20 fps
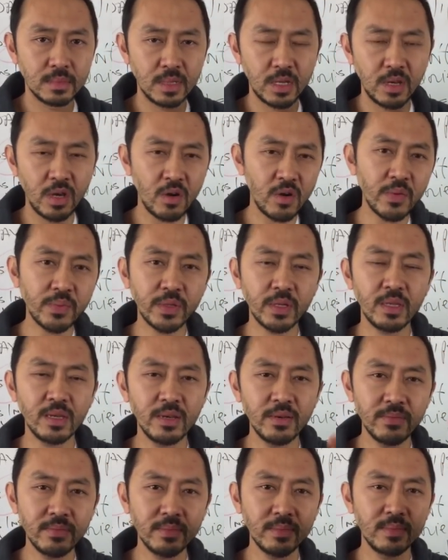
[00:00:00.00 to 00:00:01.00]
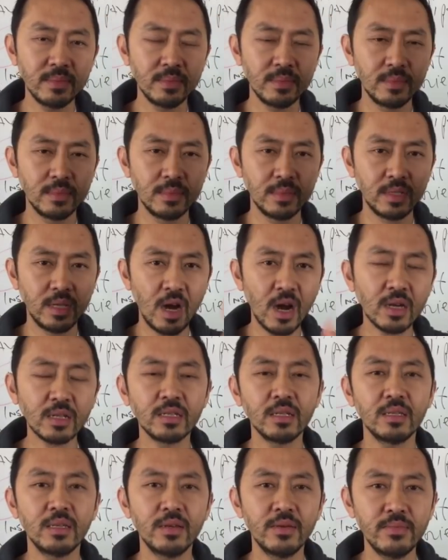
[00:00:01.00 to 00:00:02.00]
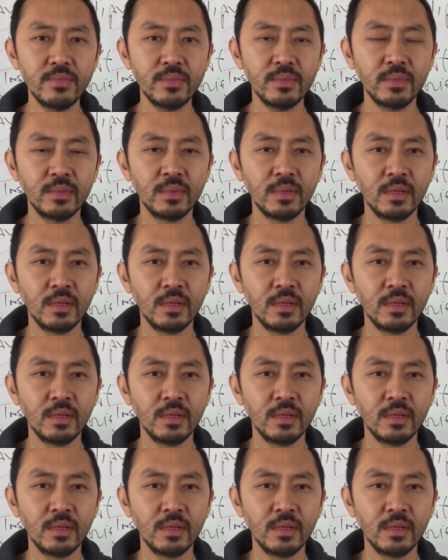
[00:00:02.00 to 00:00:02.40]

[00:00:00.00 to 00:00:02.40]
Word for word: go up to them, talk to them,